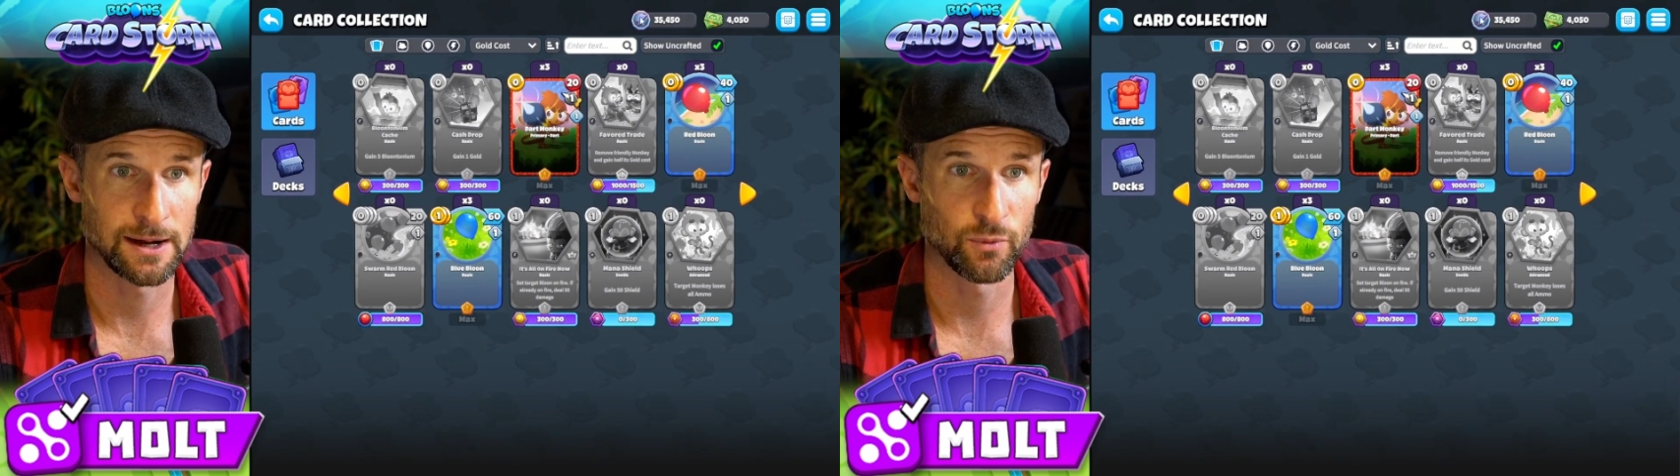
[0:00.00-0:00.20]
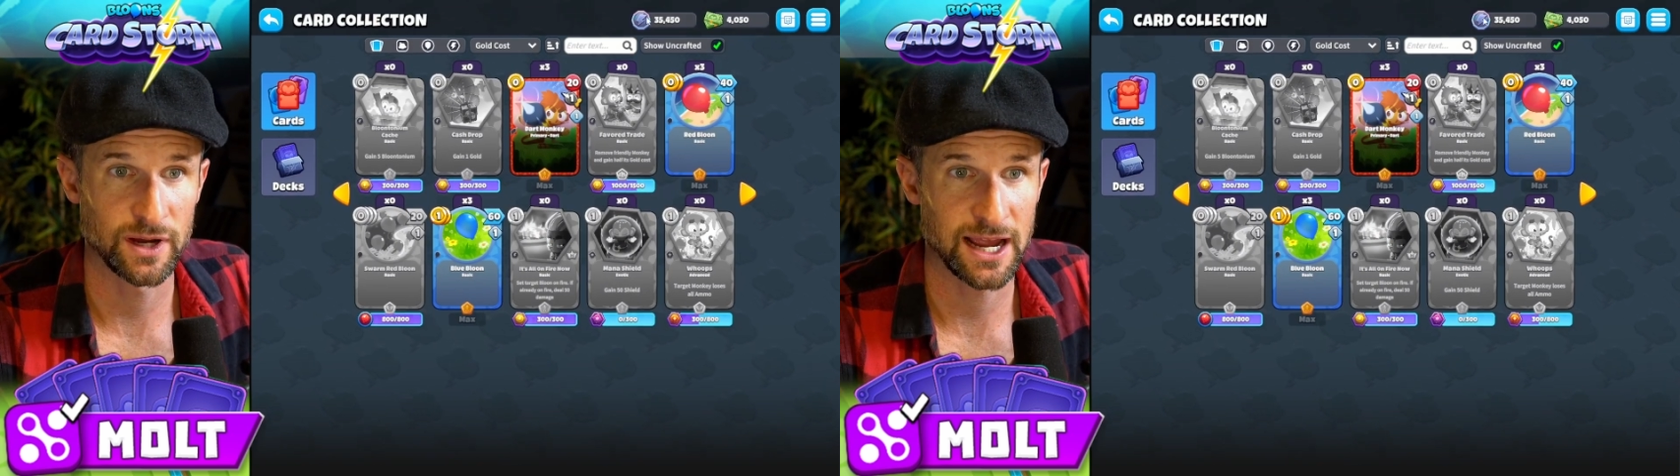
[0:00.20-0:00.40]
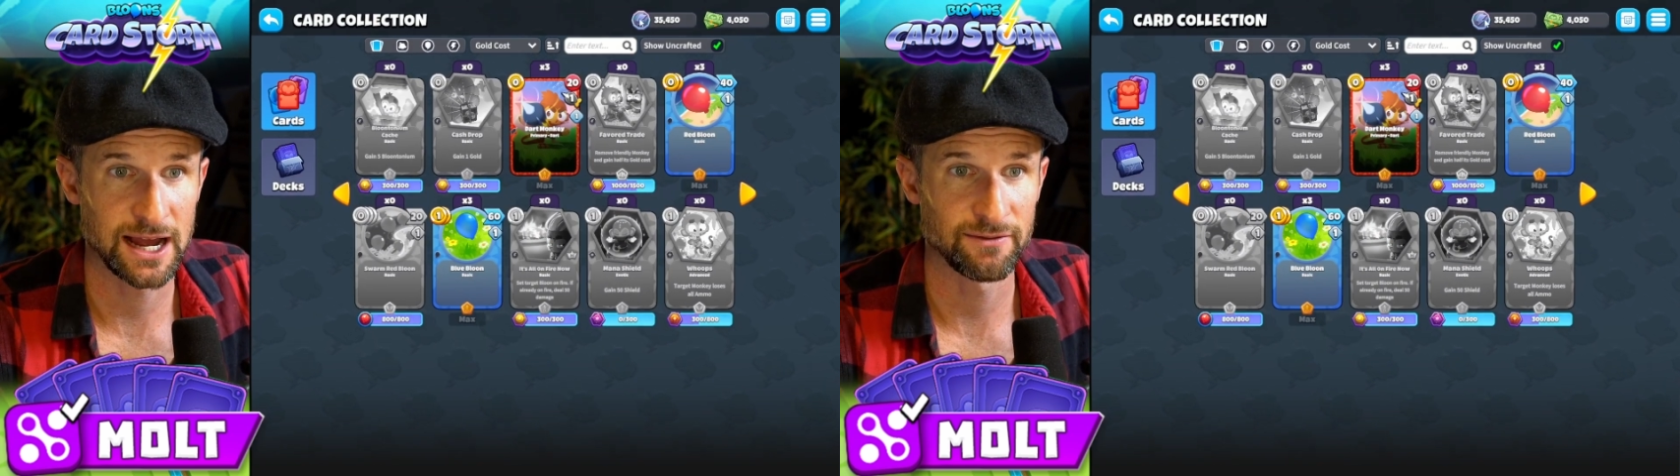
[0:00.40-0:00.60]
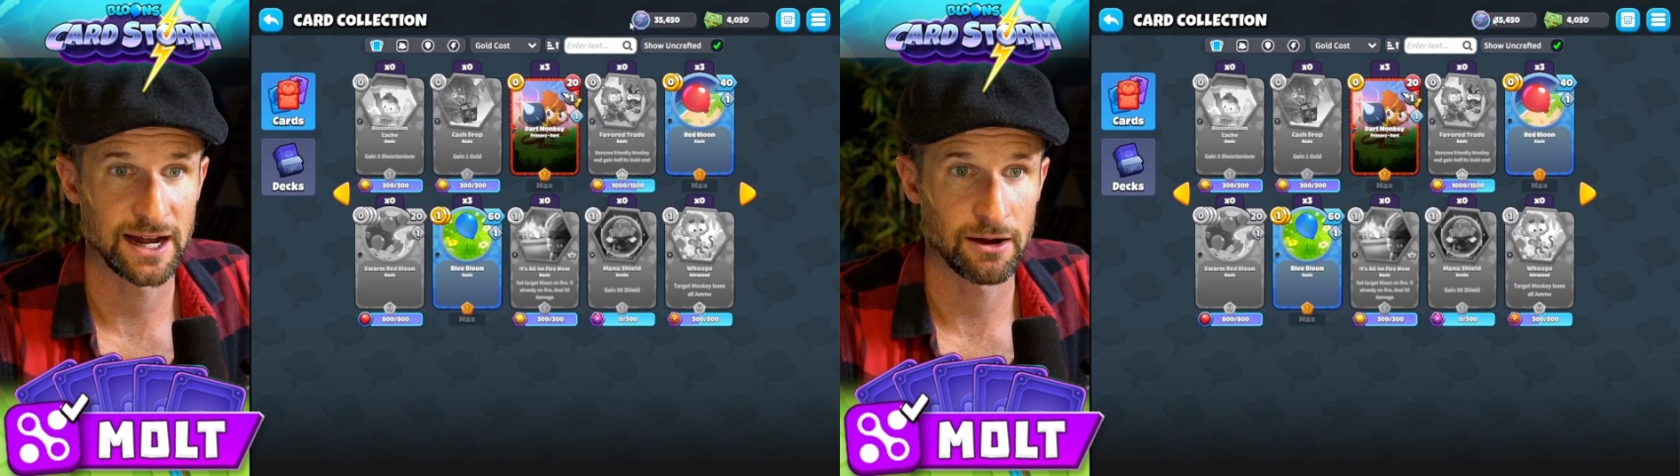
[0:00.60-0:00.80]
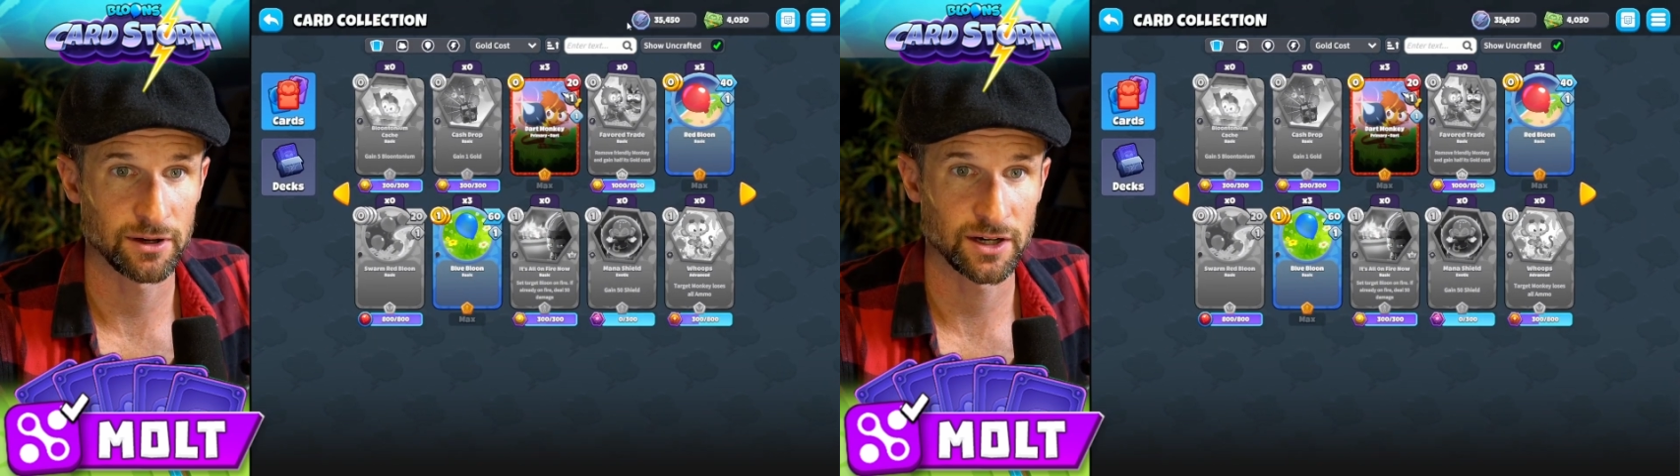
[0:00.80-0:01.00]
We have
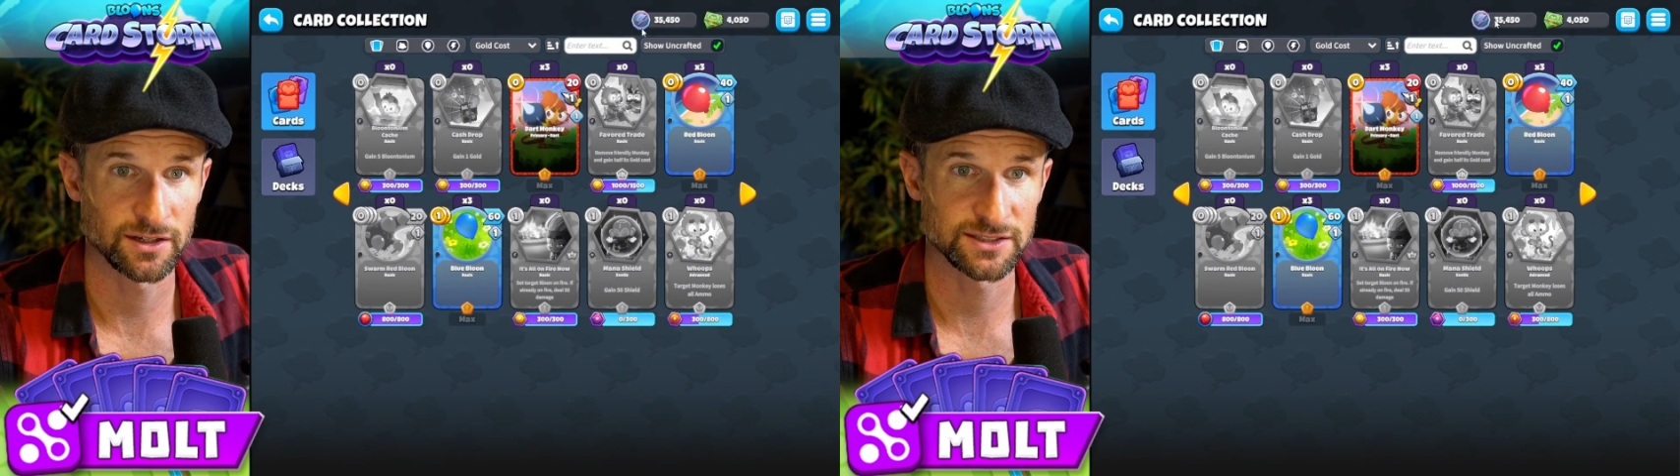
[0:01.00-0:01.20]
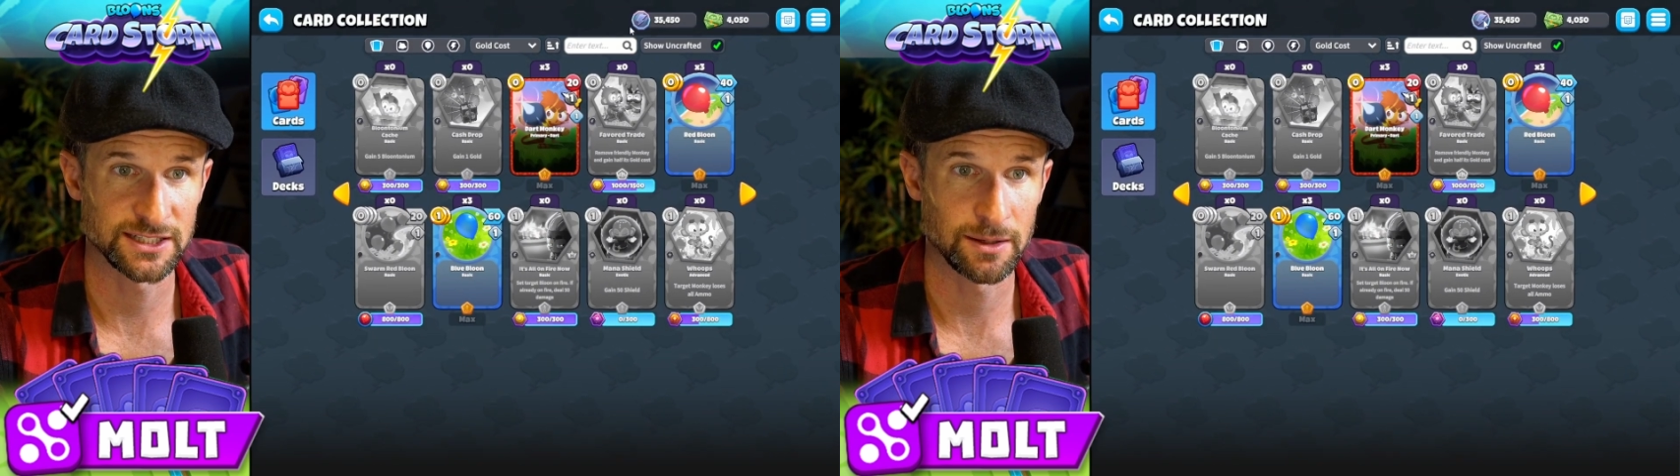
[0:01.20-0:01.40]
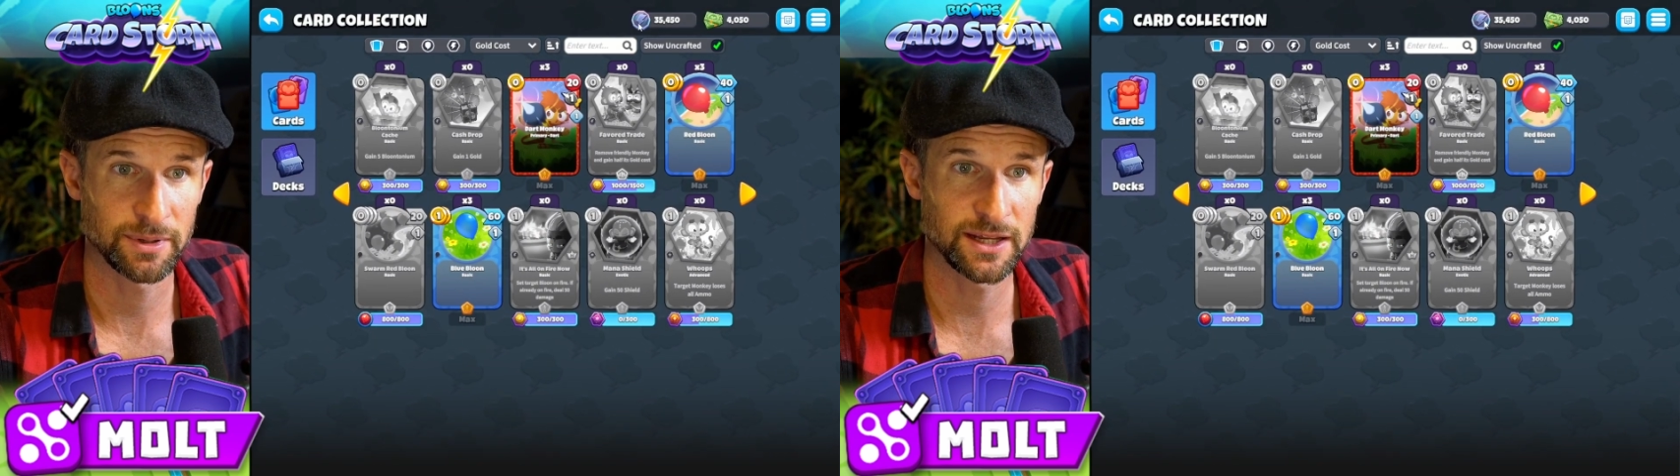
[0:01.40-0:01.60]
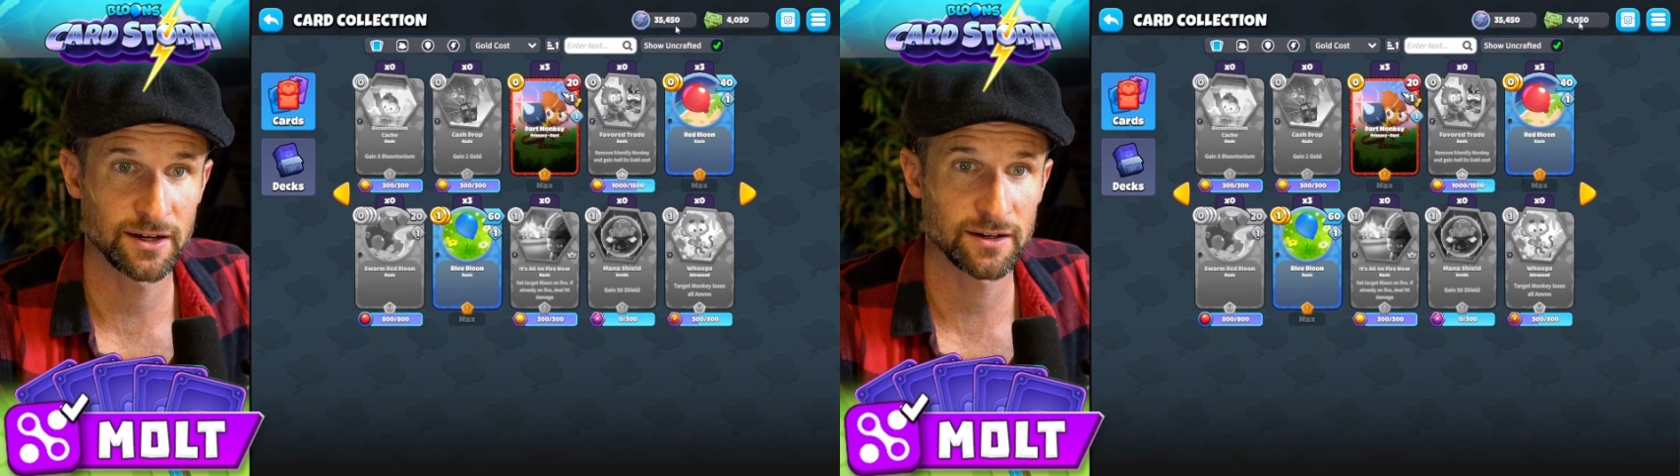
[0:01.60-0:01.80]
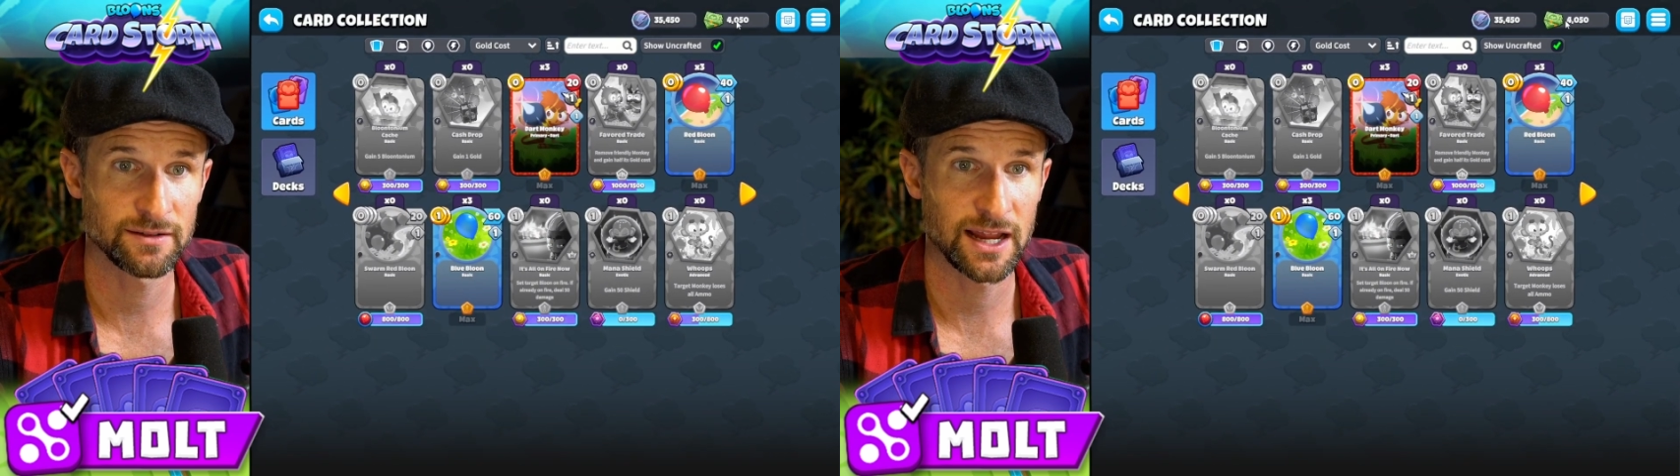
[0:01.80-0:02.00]
our currency up here,